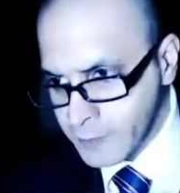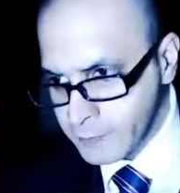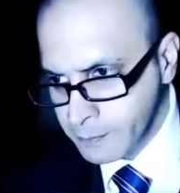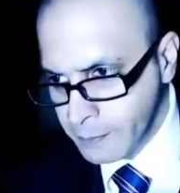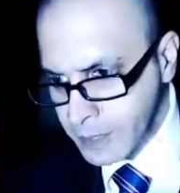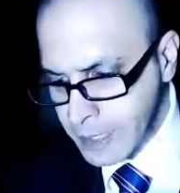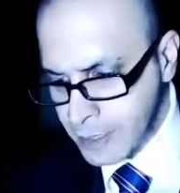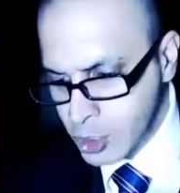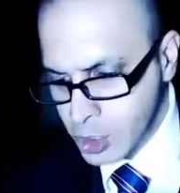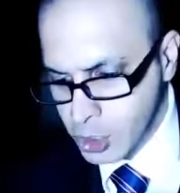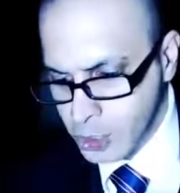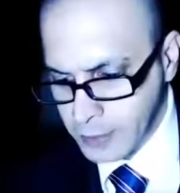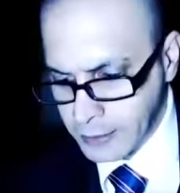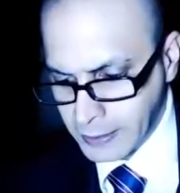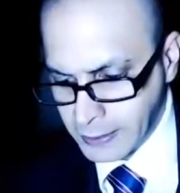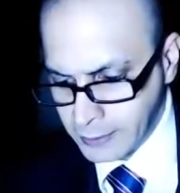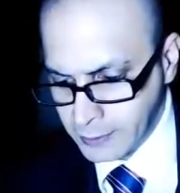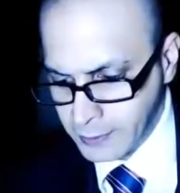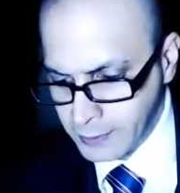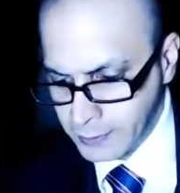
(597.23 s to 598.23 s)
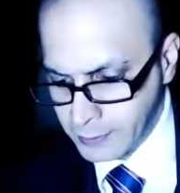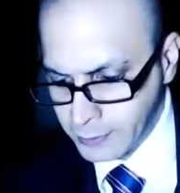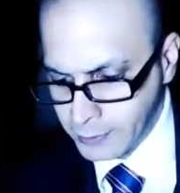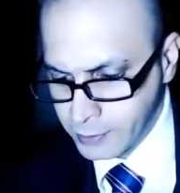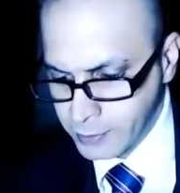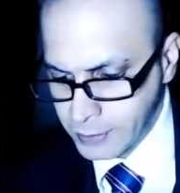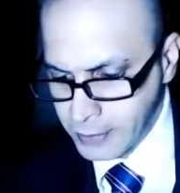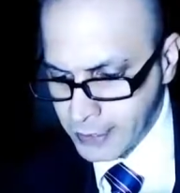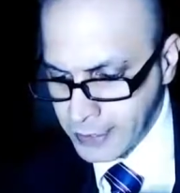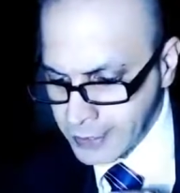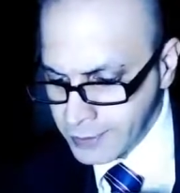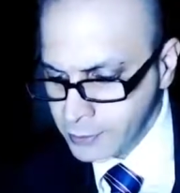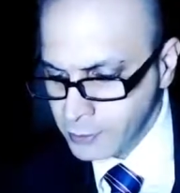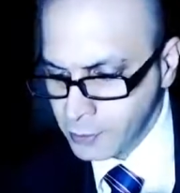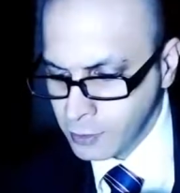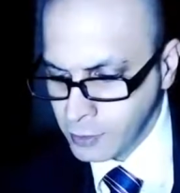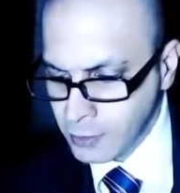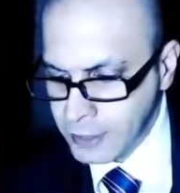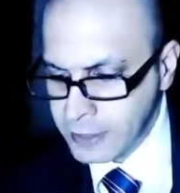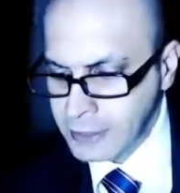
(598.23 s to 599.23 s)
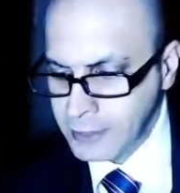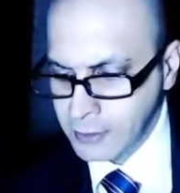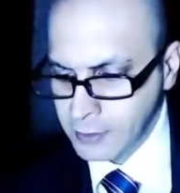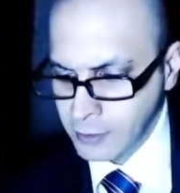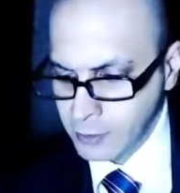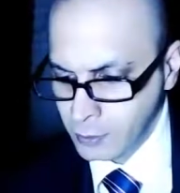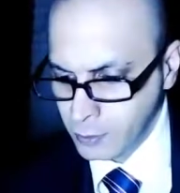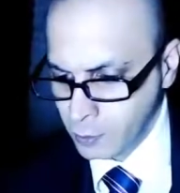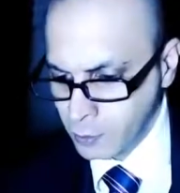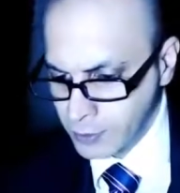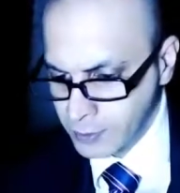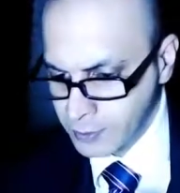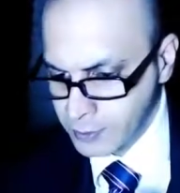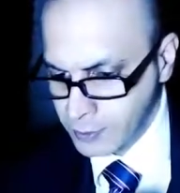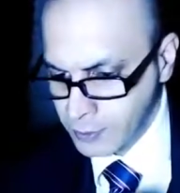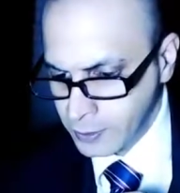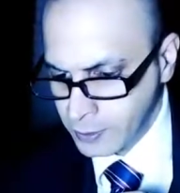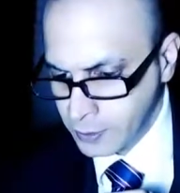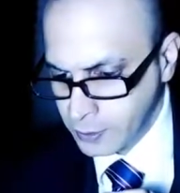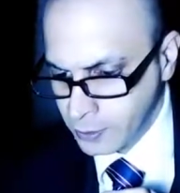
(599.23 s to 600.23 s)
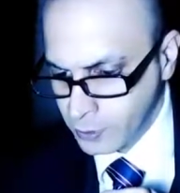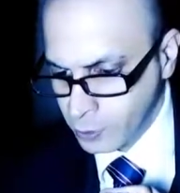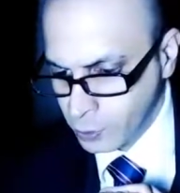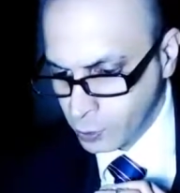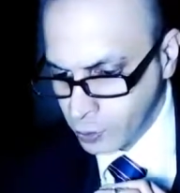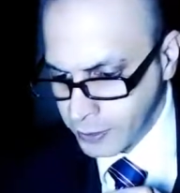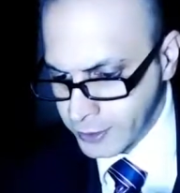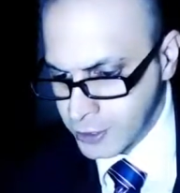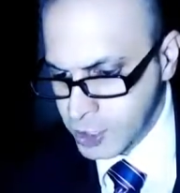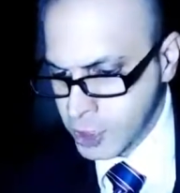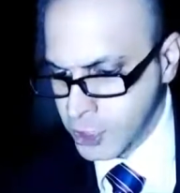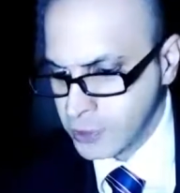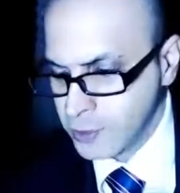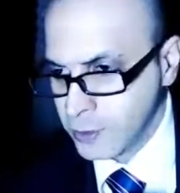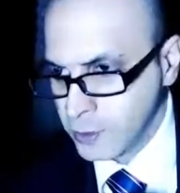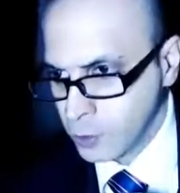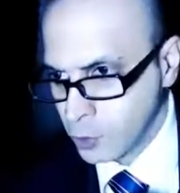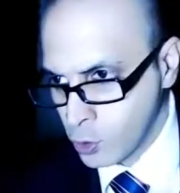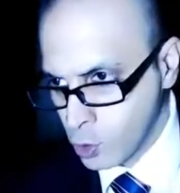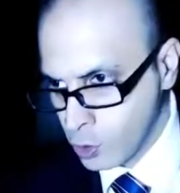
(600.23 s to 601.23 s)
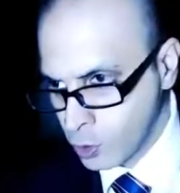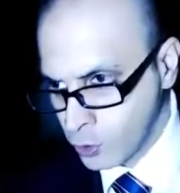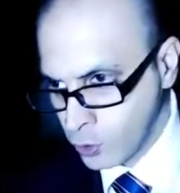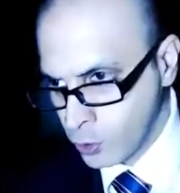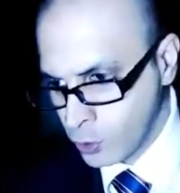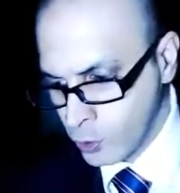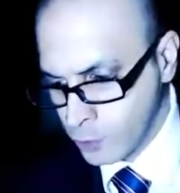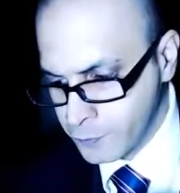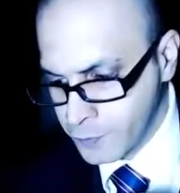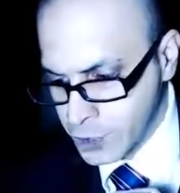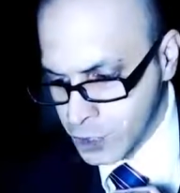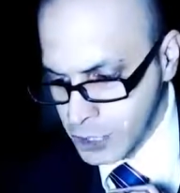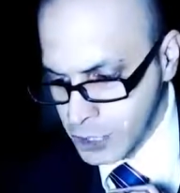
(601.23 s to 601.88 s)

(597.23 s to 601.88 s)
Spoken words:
mentioning that in line with Golitsyn and Khokhlov's